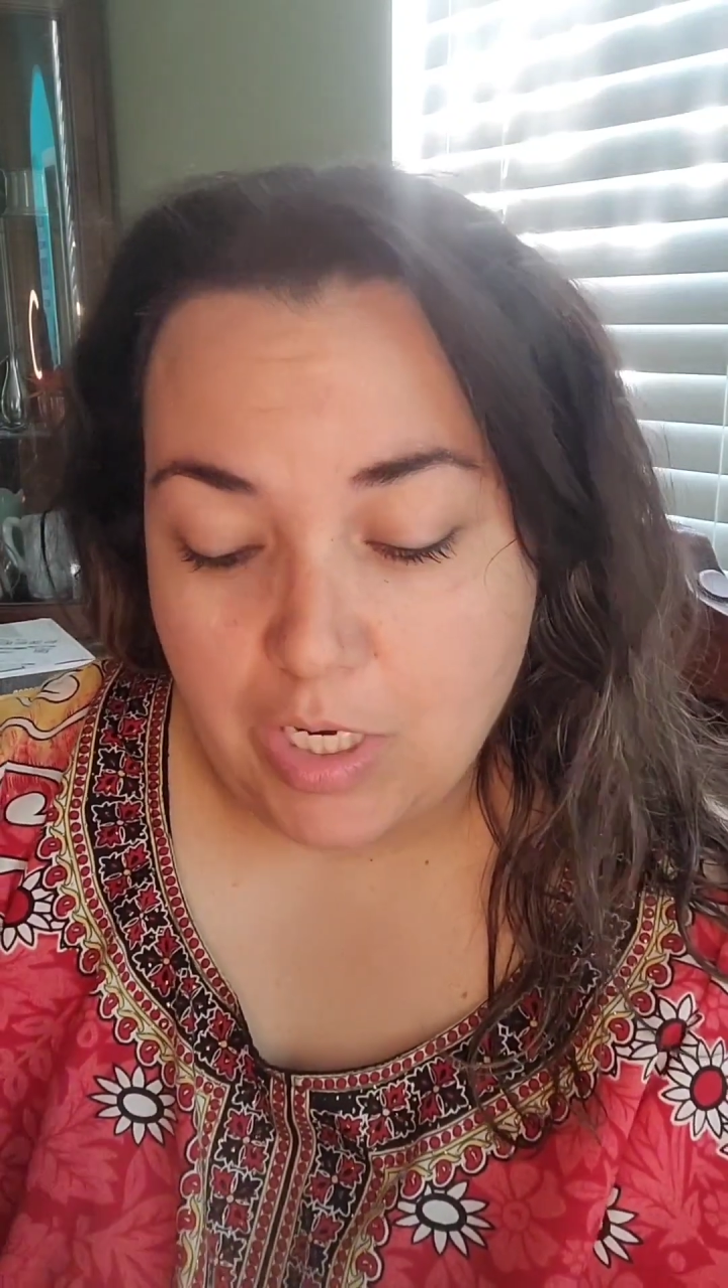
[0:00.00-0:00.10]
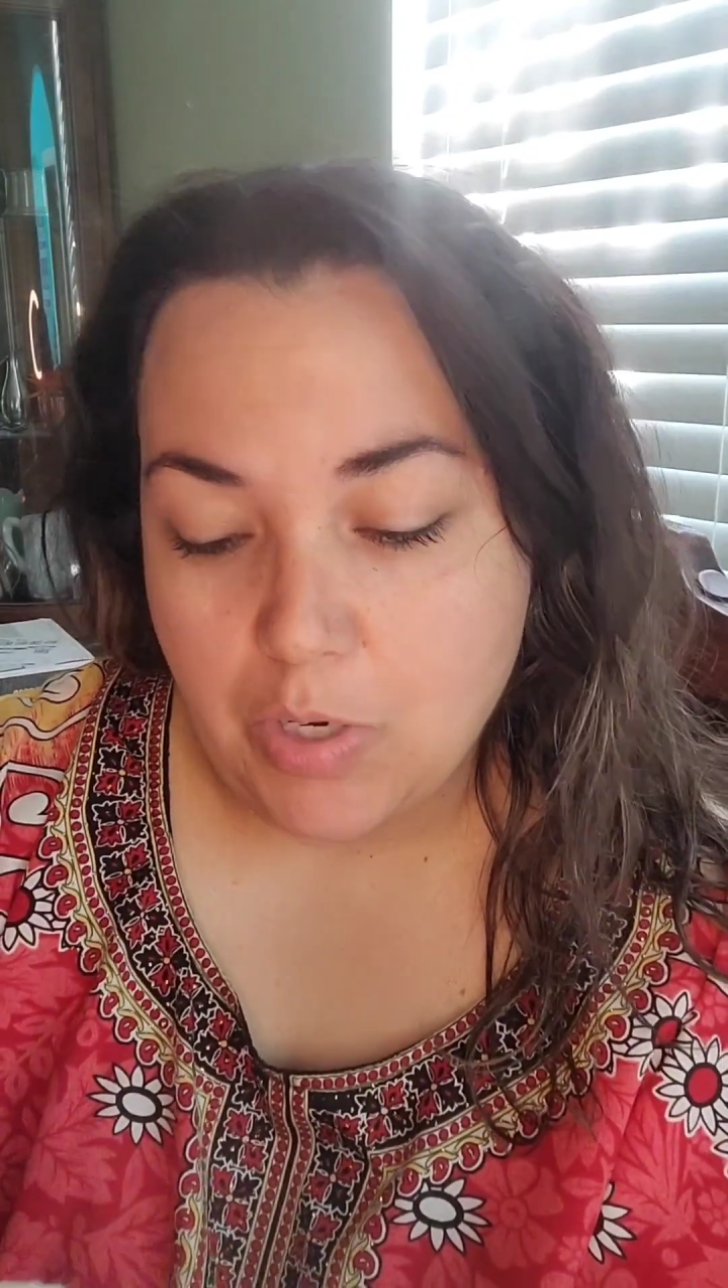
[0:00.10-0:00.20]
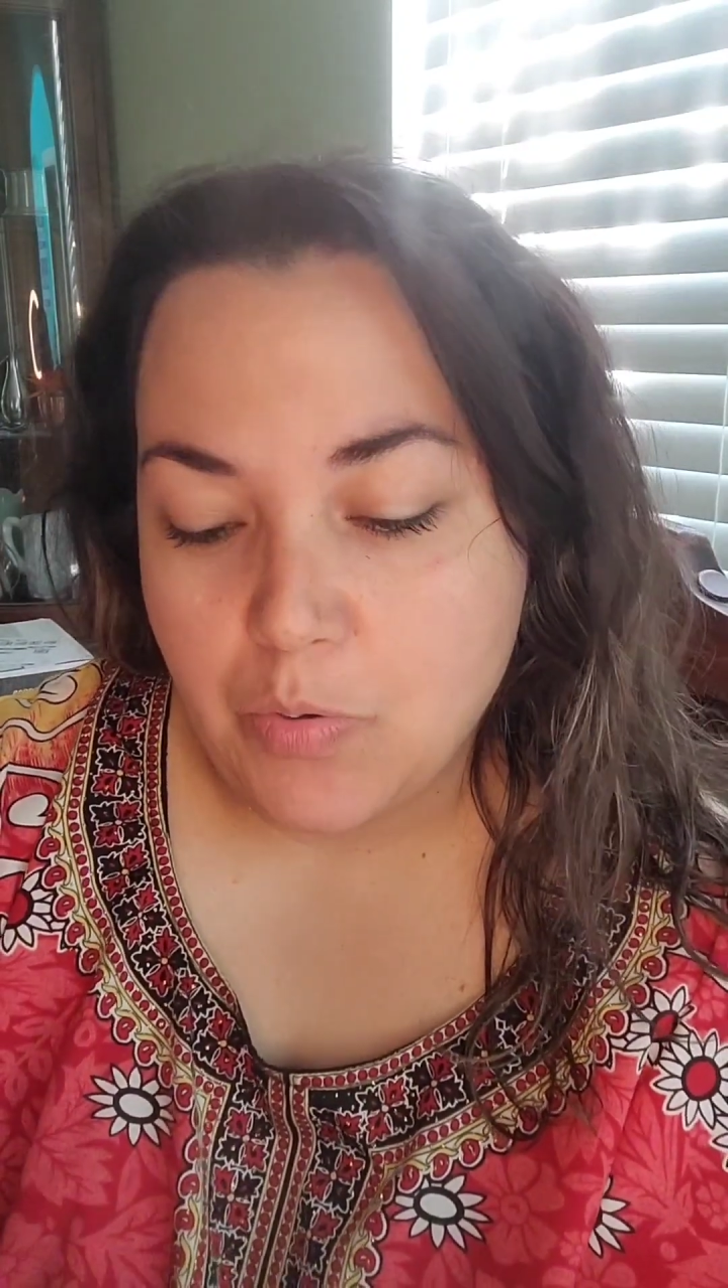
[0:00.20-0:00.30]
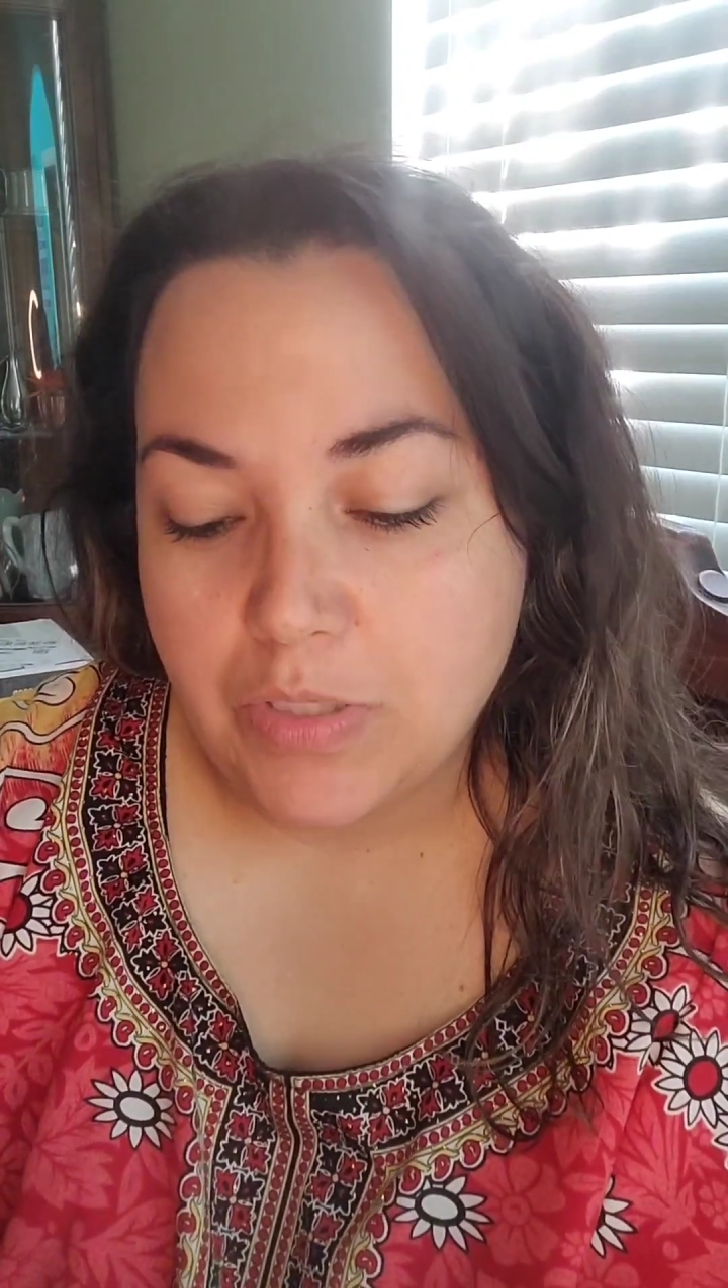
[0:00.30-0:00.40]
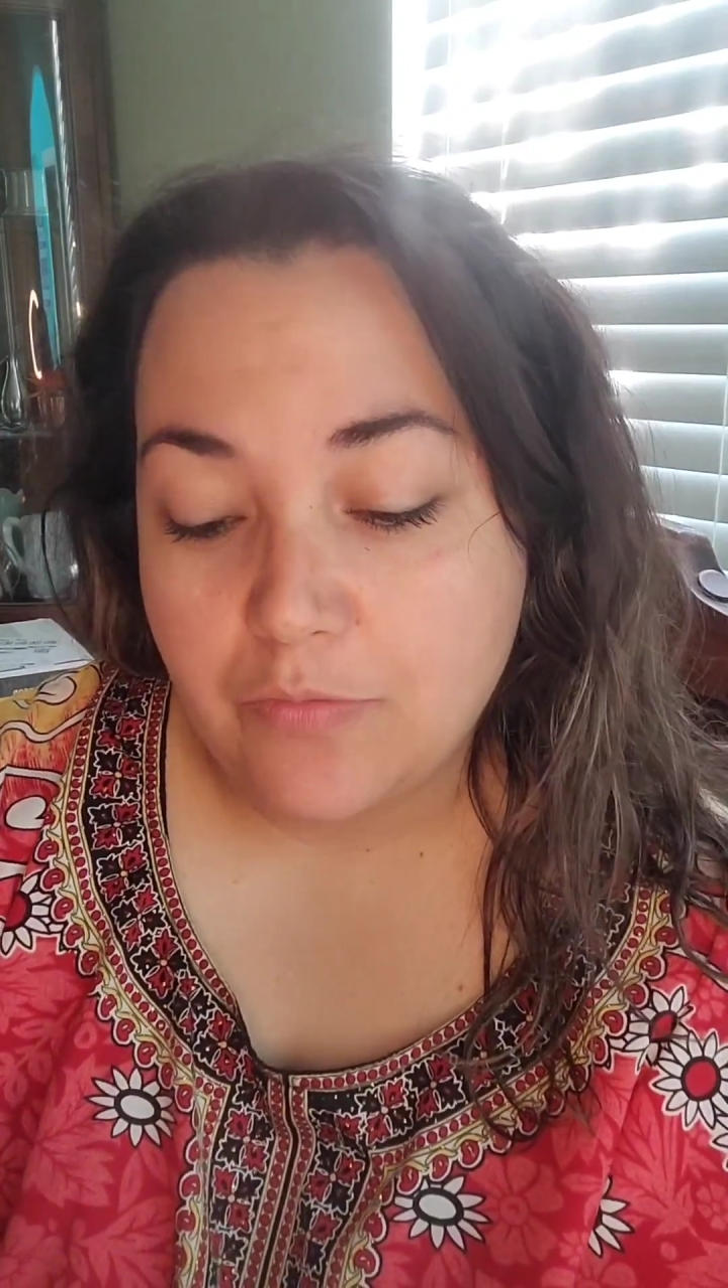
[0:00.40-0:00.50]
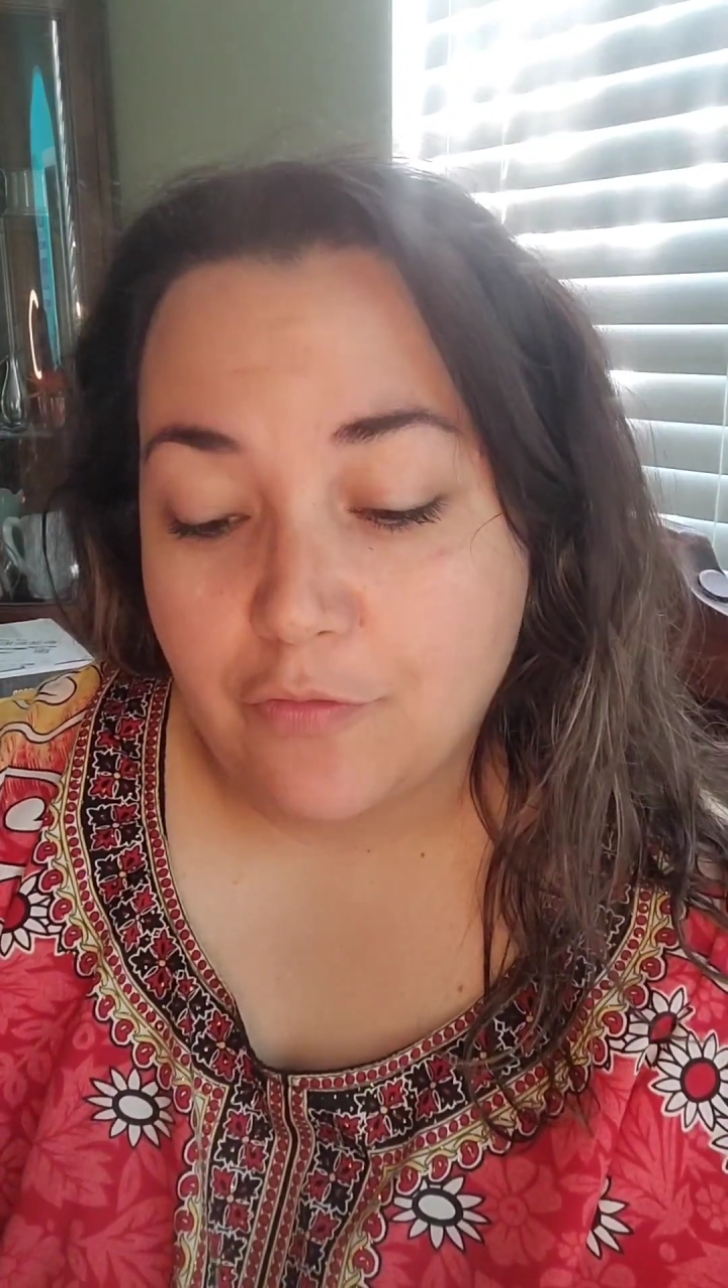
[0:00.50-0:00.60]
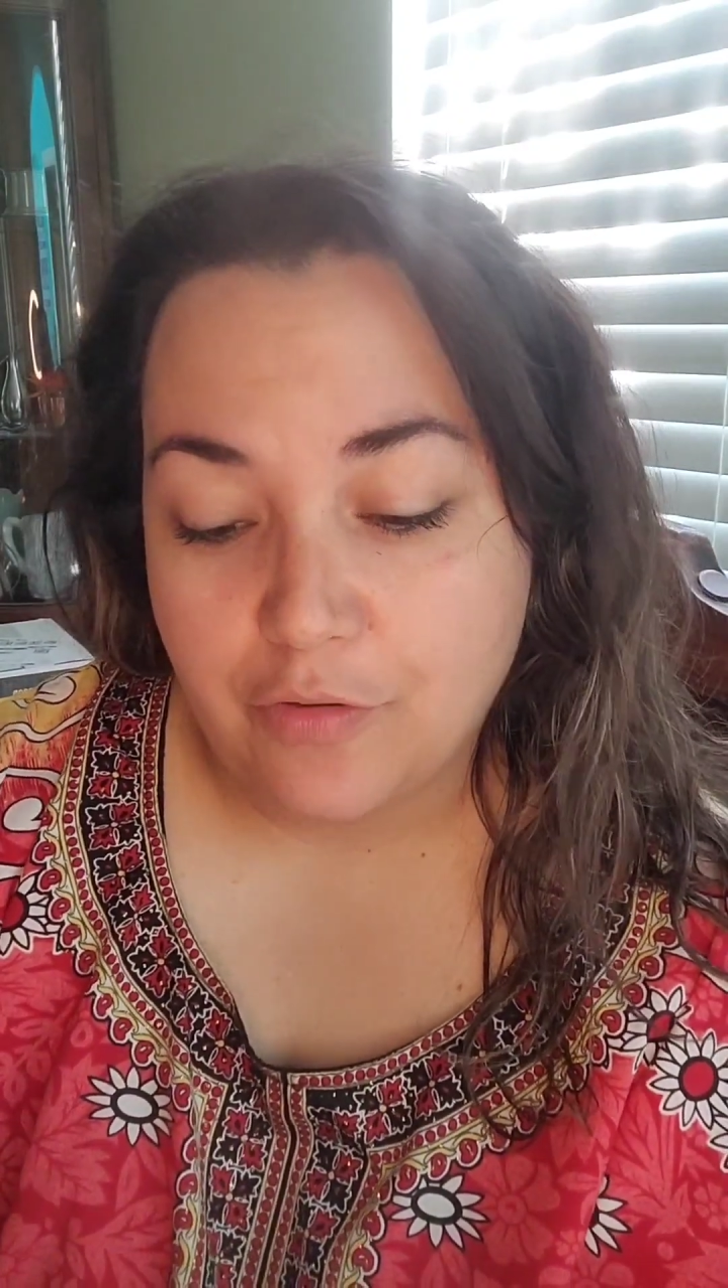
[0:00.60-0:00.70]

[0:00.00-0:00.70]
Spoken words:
it was for